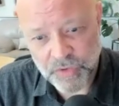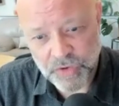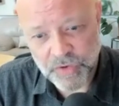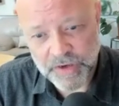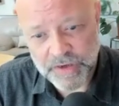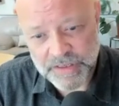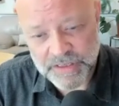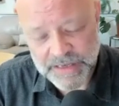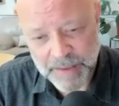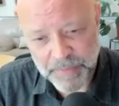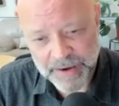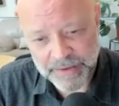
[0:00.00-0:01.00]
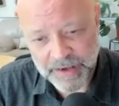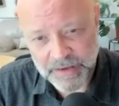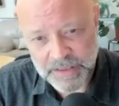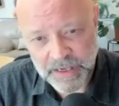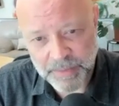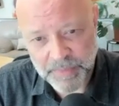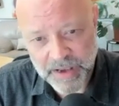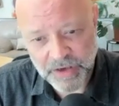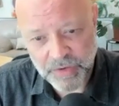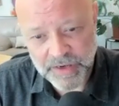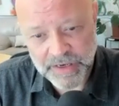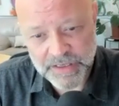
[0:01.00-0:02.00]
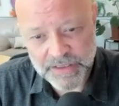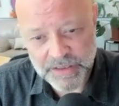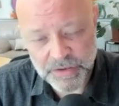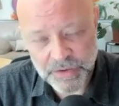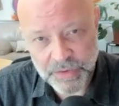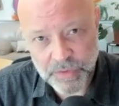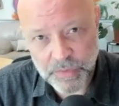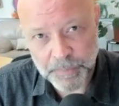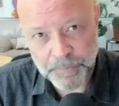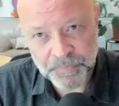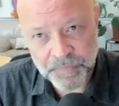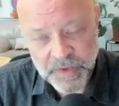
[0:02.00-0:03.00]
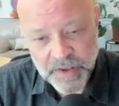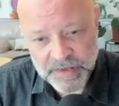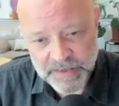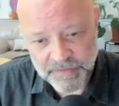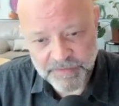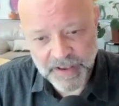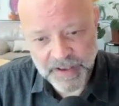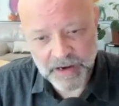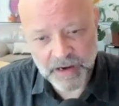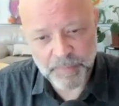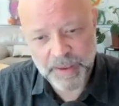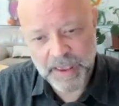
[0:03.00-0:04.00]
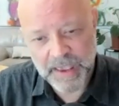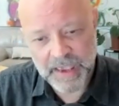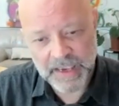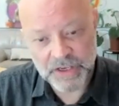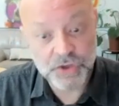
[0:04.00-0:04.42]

you need to step back now, Tim, and you need to develop a